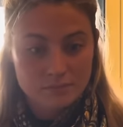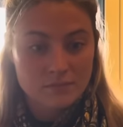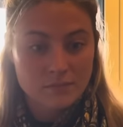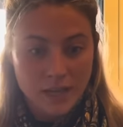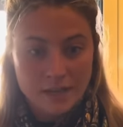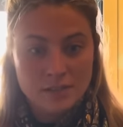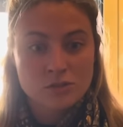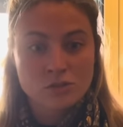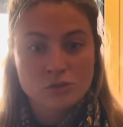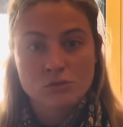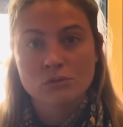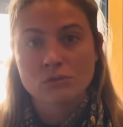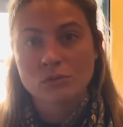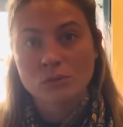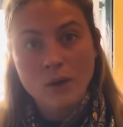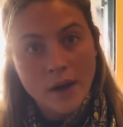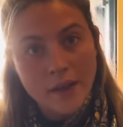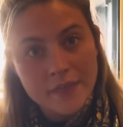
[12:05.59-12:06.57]
at
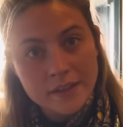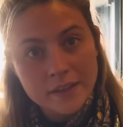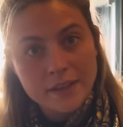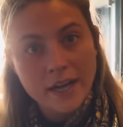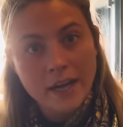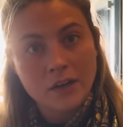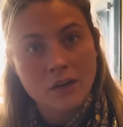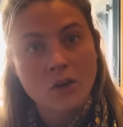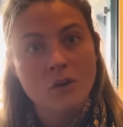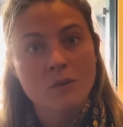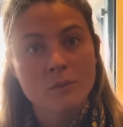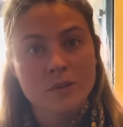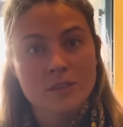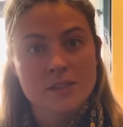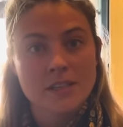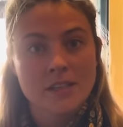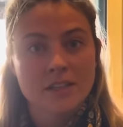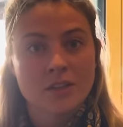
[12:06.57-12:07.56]
school, and then at home
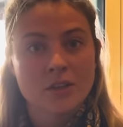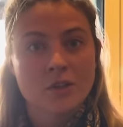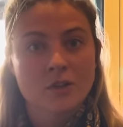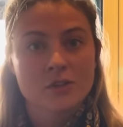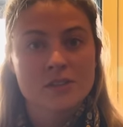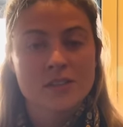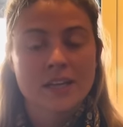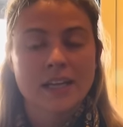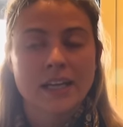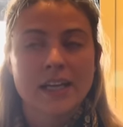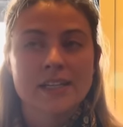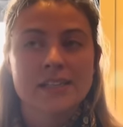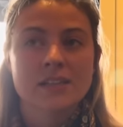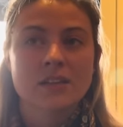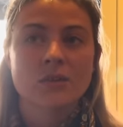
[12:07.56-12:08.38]
on on Sundays,